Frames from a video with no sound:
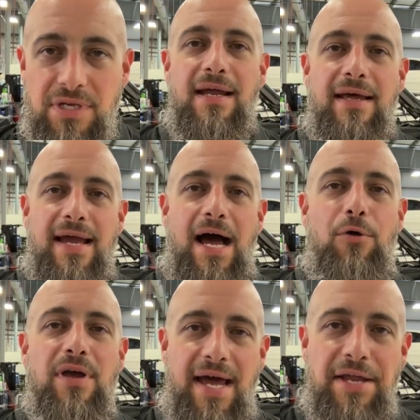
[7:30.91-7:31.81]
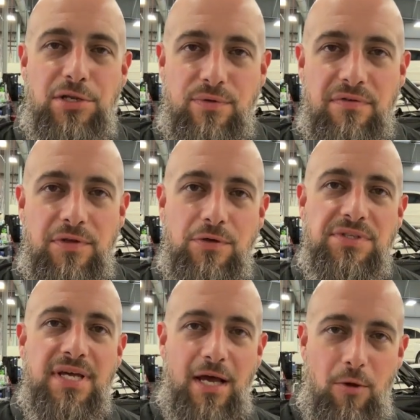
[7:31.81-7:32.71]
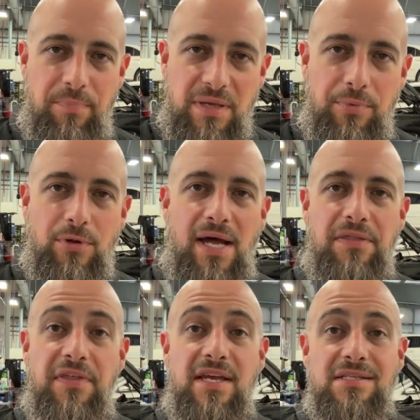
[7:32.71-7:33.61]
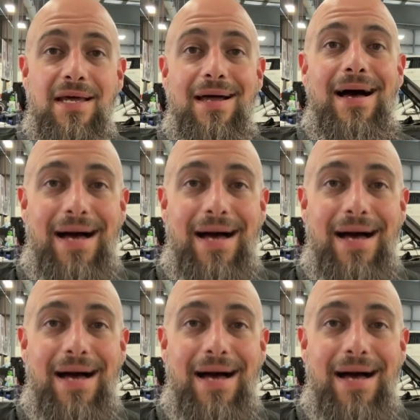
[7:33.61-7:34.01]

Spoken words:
and like, how can I do reviews to help people on things that